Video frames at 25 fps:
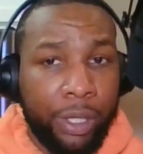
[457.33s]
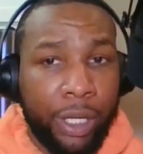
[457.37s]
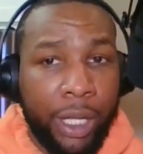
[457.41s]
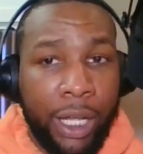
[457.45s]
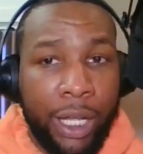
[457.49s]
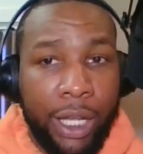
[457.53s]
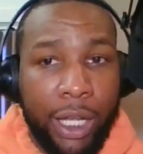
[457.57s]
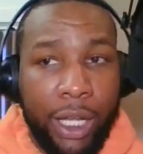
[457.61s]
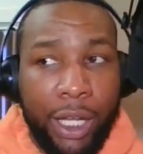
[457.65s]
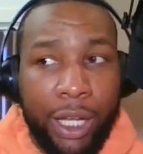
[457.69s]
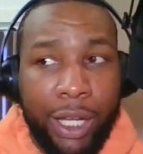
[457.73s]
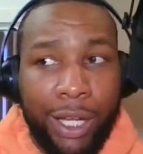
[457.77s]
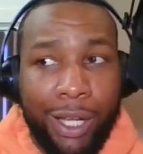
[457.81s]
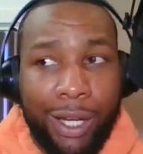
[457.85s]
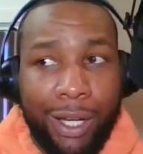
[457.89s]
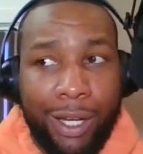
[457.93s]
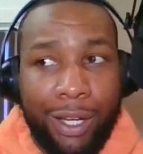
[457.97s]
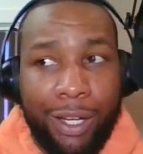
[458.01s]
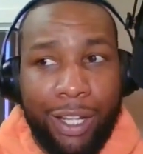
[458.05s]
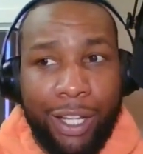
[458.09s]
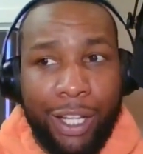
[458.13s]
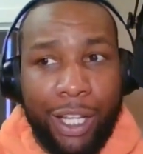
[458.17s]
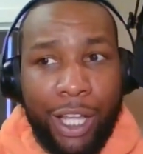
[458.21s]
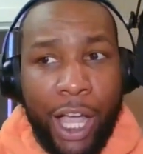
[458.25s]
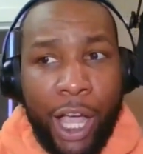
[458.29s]
and
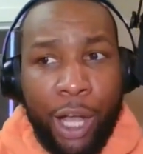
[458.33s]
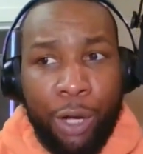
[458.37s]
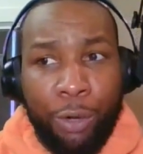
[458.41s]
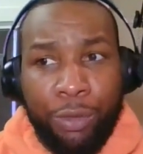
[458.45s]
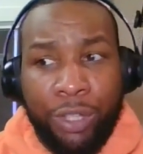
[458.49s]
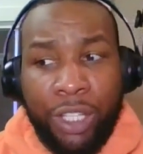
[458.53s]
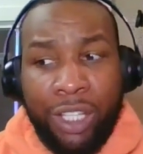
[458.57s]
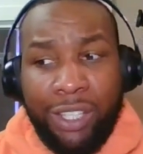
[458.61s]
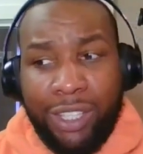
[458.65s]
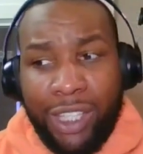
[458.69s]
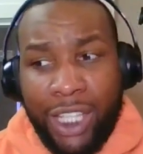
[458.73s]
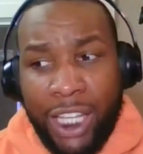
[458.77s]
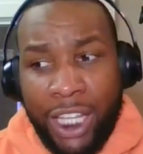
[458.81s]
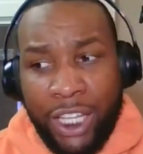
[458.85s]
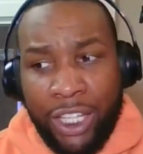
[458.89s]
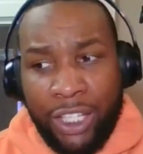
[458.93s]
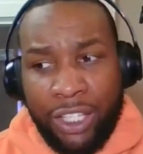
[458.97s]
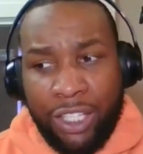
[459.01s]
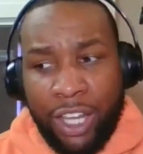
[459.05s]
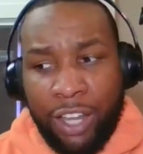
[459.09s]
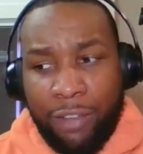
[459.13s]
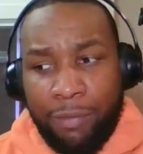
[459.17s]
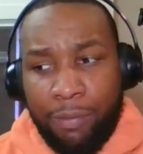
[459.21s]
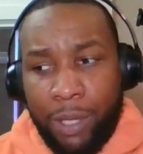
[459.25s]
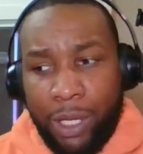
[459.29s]
I don't think things
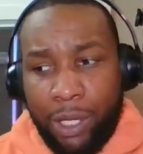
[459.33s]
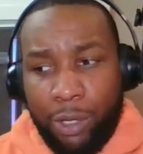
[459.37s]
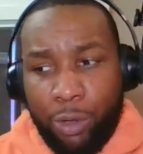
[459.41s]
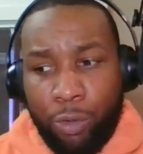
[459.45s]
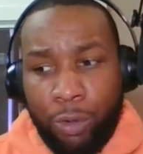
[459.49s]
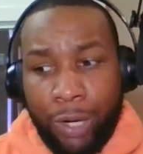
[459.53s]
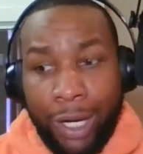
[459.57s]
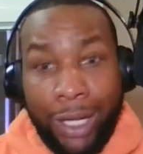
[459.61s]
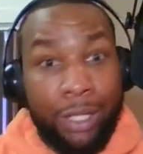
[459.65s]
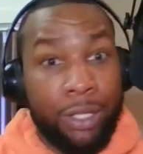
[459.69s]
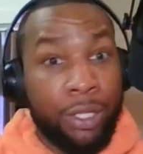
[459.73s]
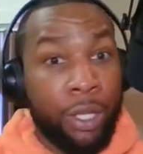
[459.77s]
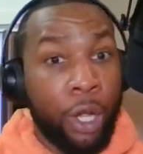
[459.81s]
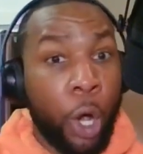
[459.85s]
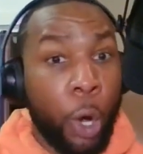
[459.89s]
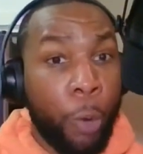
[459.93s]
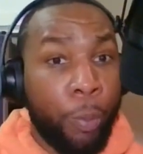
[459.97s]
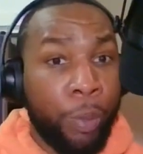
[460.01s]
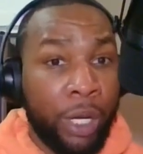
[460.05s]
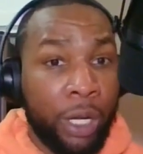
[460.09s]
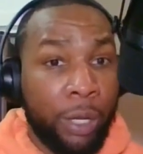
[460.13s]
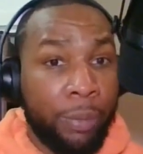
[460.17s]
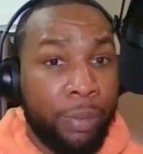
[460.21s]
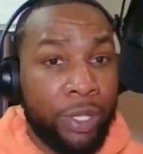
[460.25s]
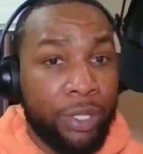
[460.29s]
have been great to
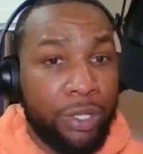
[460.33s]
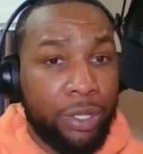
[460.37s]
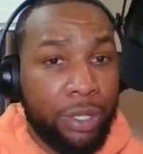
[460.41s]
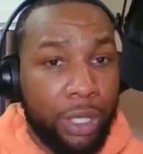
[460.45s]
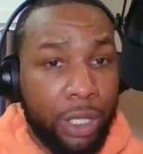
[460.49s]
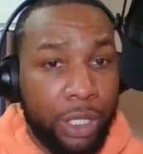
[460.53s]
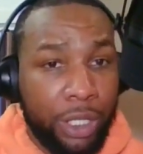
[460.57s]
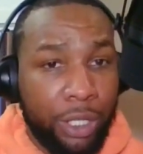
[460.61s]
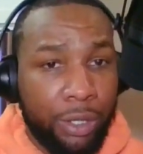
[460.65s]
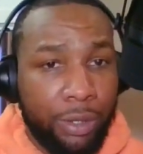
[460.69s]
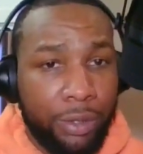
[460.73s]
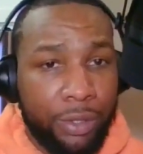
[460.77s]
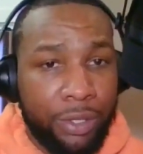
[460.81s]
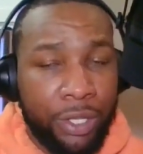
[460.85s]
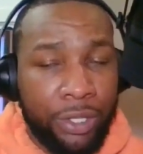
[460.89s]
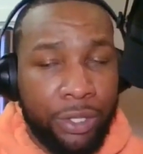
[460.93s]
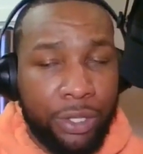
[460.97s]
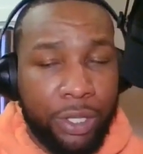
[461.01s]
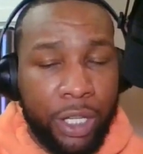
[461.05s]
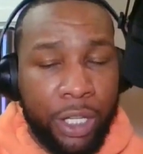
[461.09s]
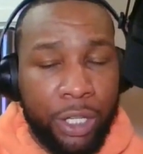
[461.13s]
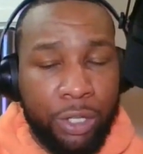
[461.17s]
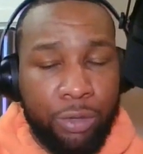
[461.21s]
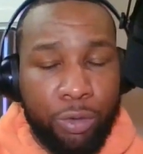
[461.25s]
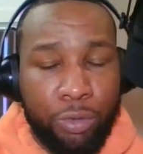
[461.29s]
open up his tenure since the
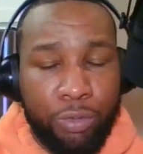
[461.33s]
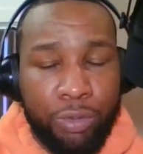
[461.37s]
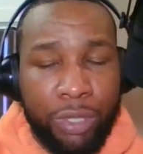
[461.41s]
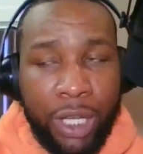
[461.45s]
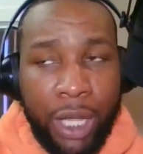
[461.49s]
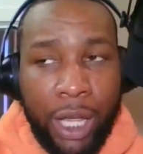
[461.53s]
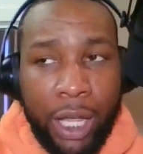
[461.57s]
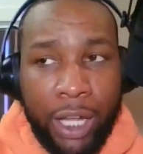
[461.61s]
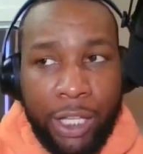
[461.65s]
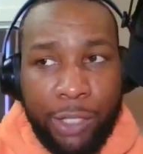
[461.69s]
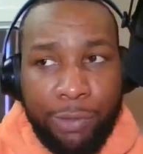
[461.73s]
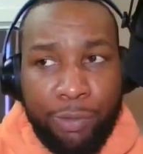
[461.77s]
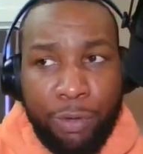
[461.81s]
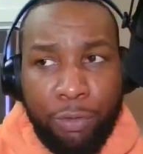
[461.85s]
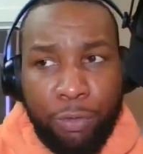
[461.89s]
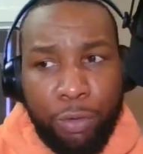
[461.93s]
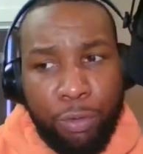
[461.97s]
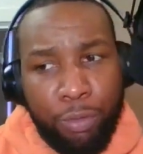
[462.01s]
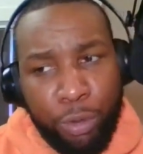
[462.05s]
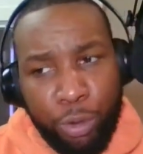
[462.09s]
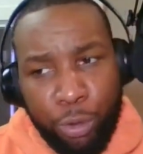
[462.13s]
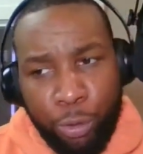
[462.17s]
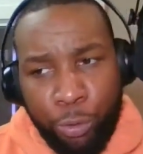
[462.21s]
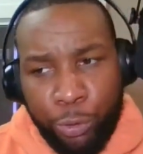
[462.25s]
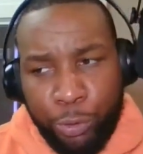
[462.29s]
interim tag has been
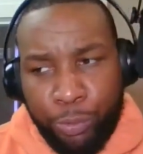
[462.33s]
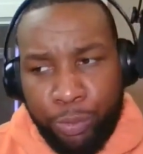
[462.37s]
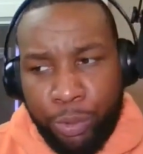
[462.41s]
removed,